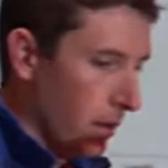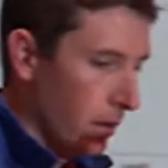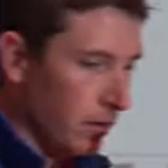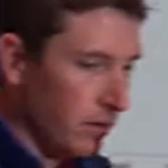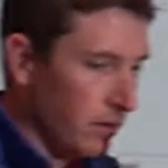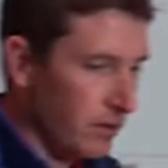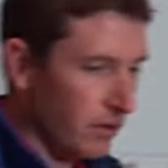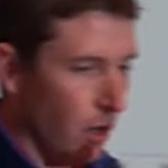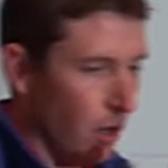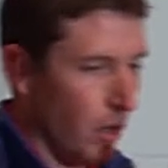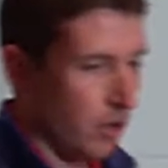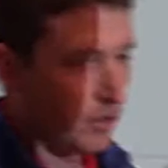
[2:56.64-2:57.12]

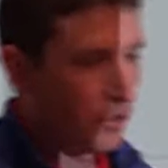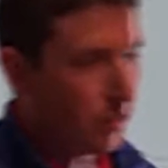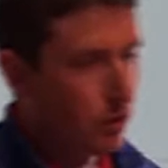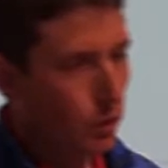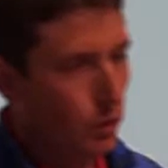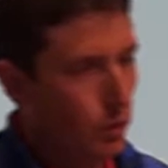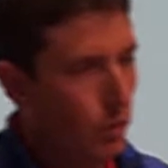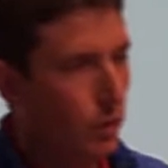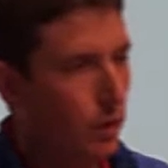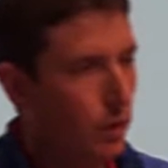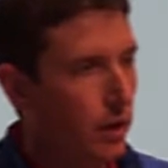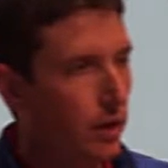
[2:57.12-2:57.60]
start
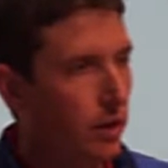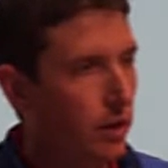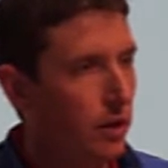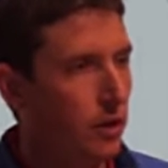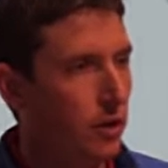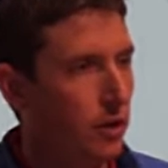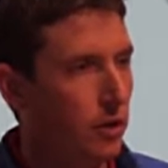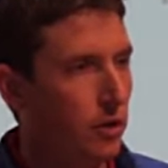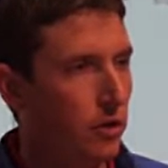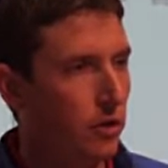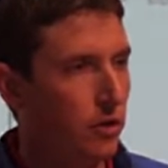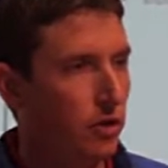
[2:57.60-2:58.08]
to
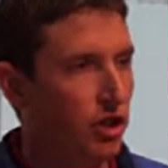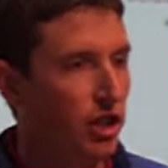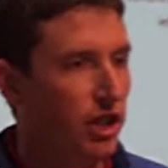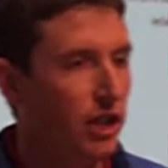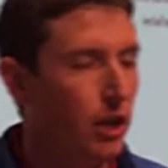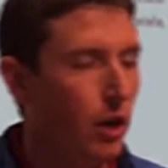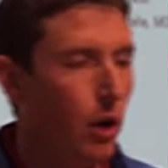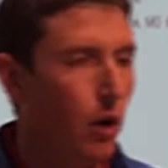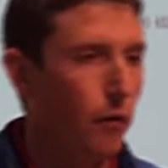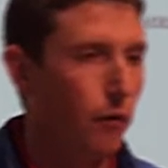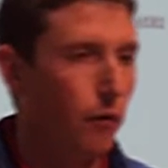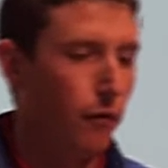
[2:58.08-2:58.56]

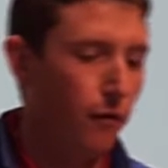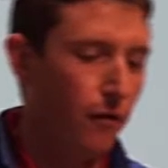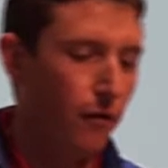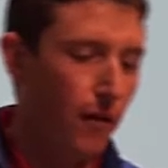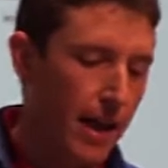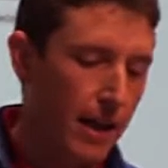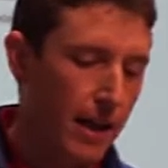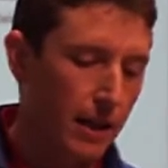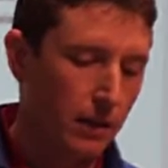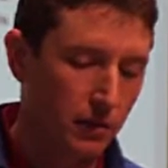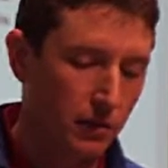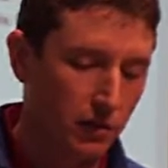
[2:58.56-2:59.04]

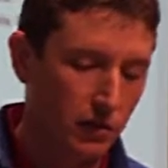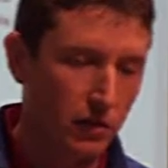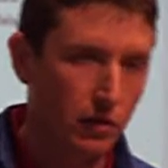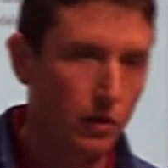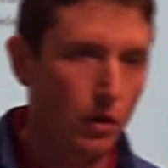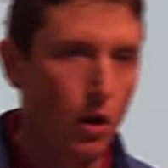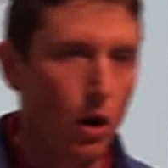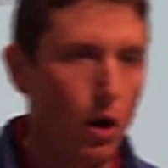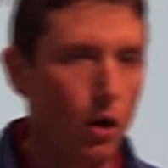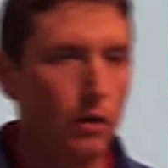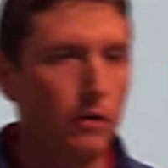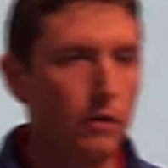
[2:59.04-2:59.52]
geo-fence
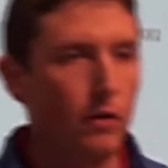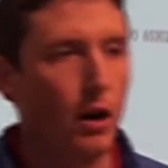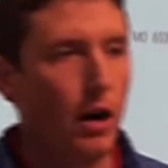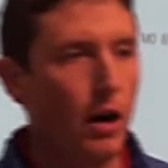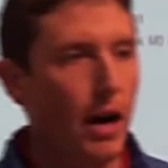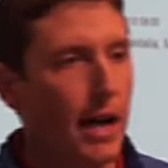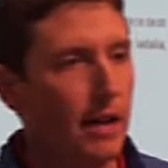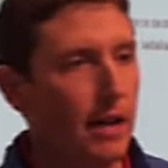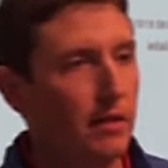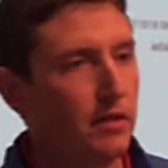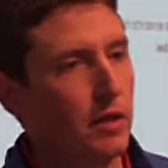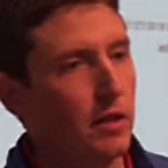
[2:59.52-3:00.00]
all of our
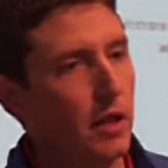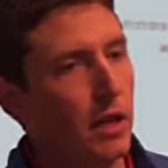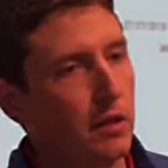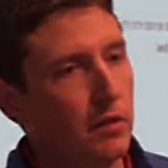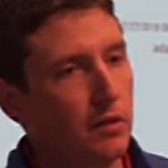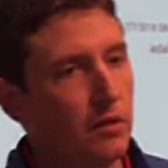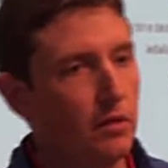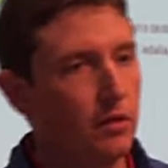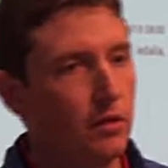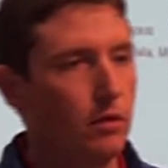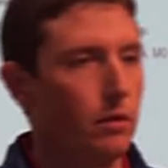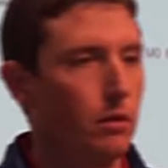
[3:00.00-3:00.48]

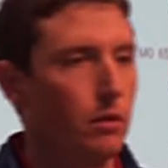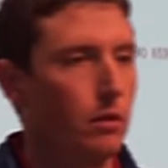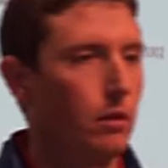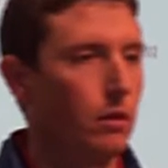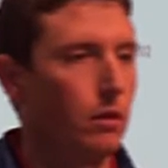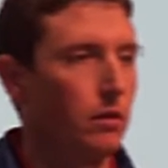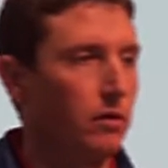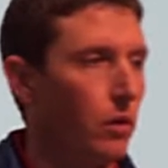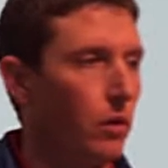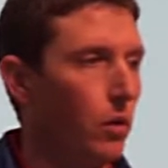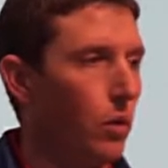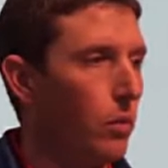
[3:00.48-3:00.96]
assets.
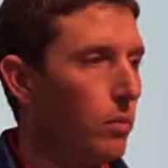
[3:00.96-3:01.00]
So